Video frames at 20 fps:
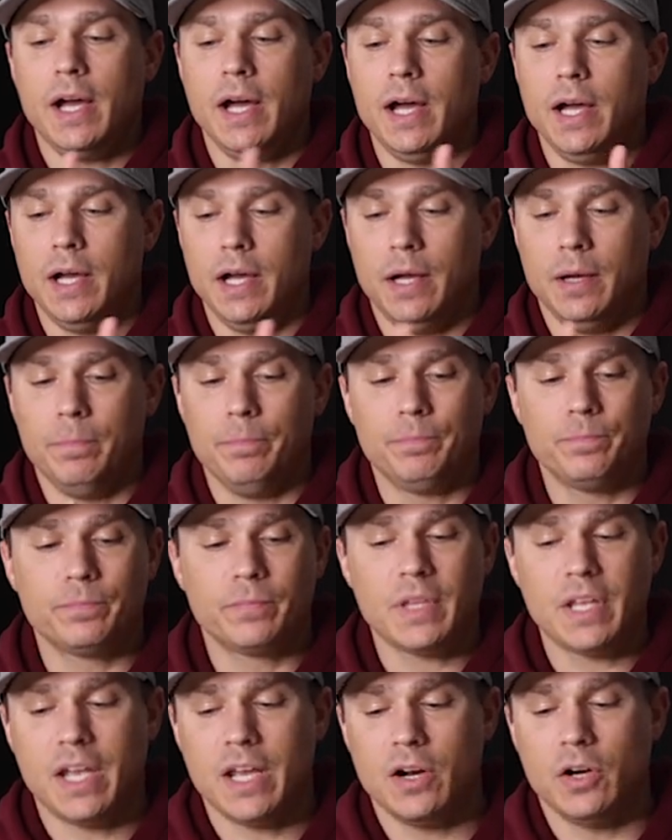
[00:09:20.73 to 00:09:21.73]
And
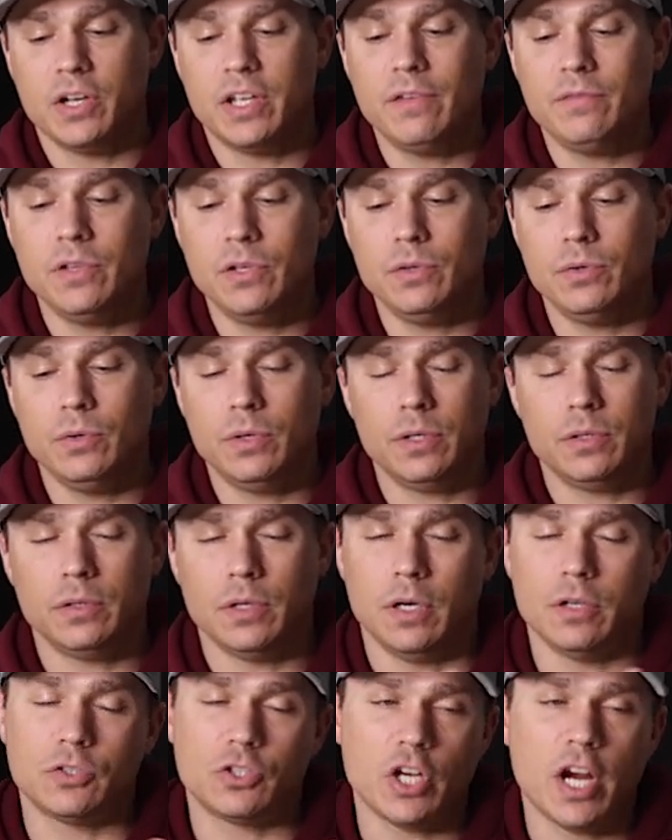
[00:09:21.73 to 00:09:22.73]

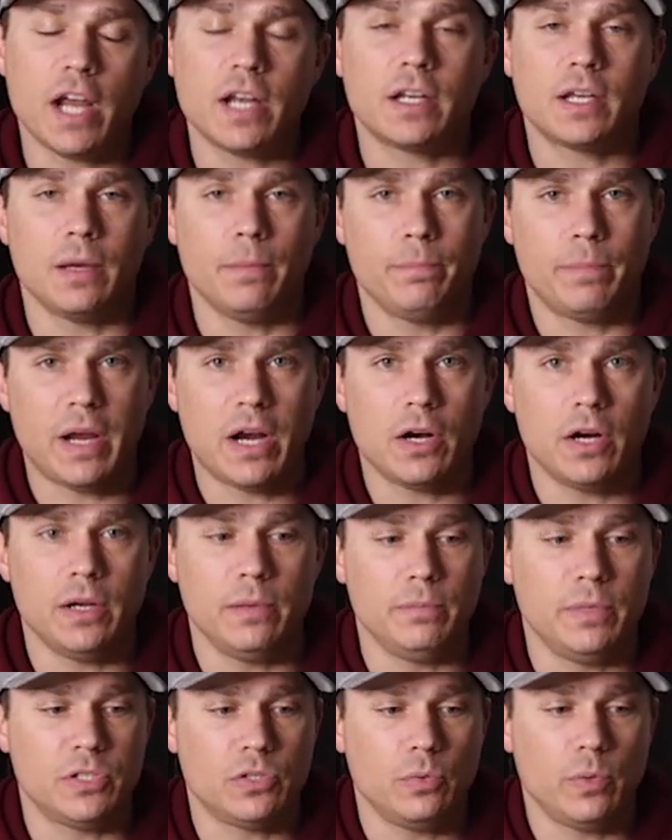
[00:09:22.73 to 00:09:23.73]
I'll try and compare
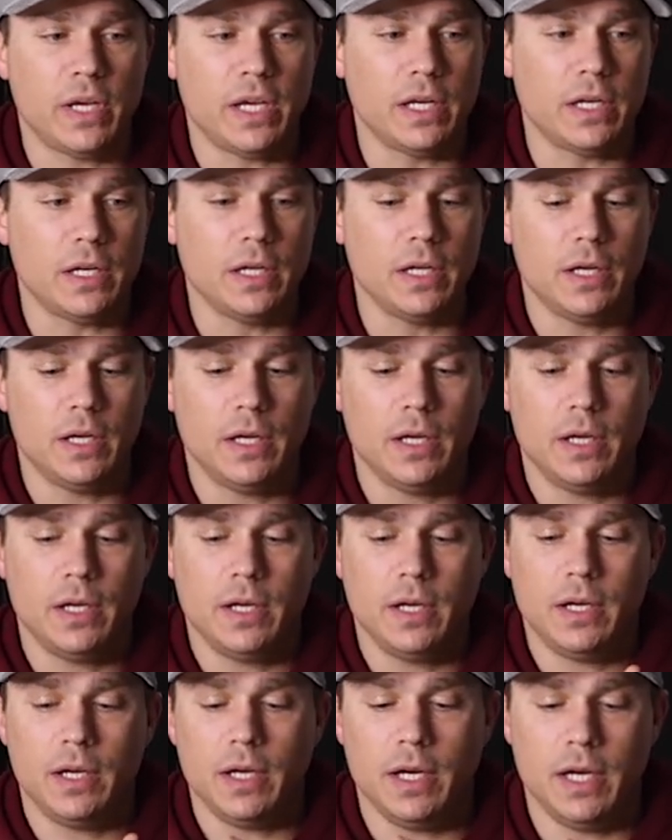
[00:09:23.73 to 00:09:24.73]
it between,
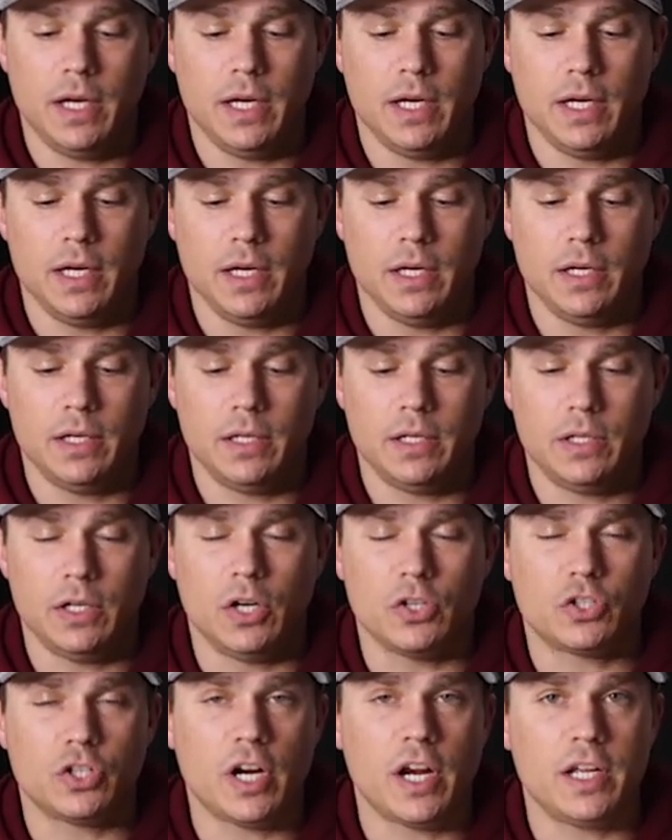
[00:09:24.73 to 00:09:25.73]

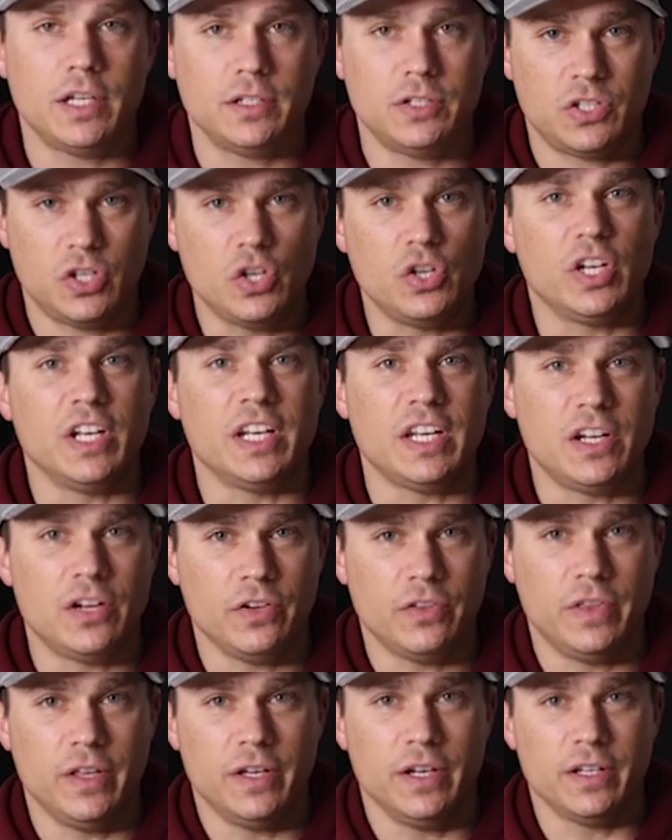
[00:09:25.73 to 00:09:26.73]
so you can
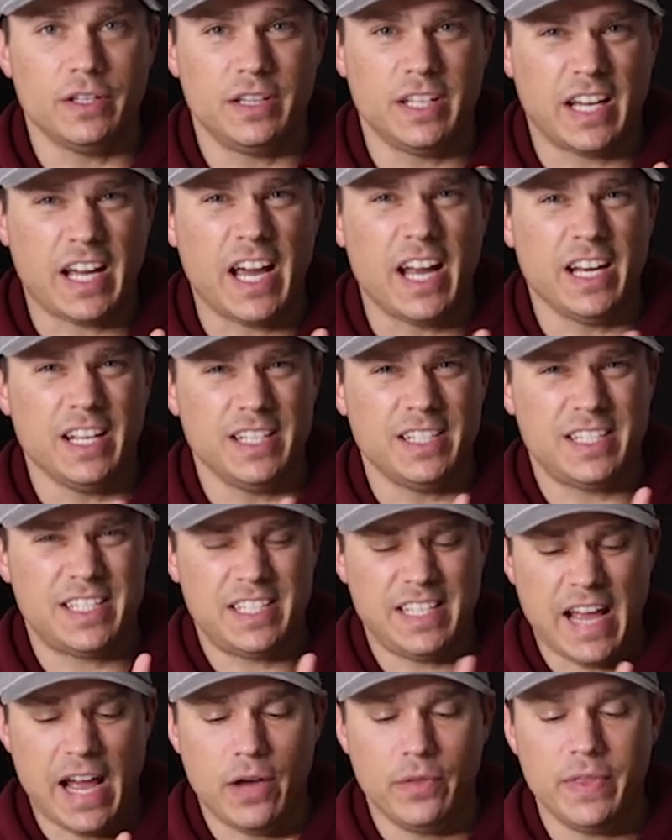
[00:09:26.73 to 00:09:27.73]
hear the kind of
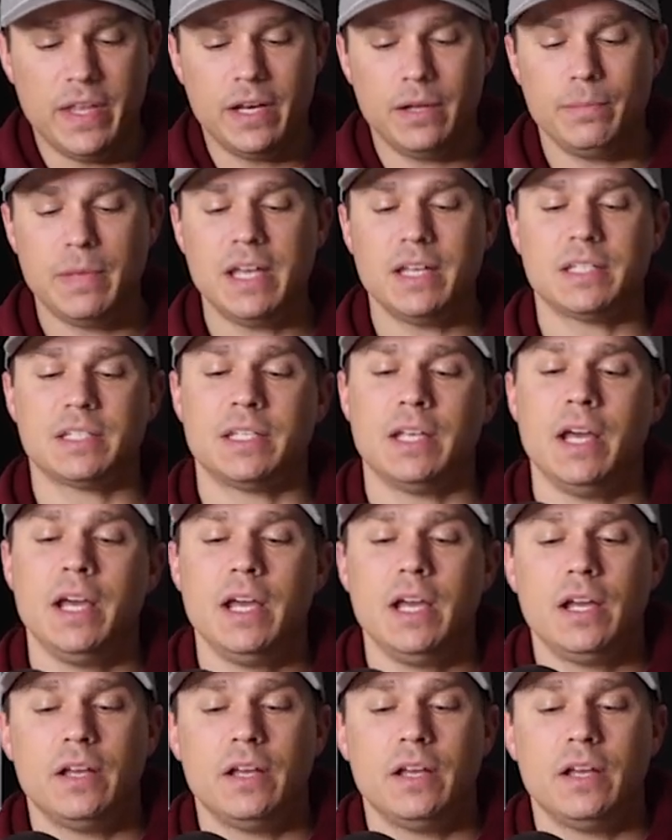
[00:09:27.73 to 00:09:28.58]
sound that it makes.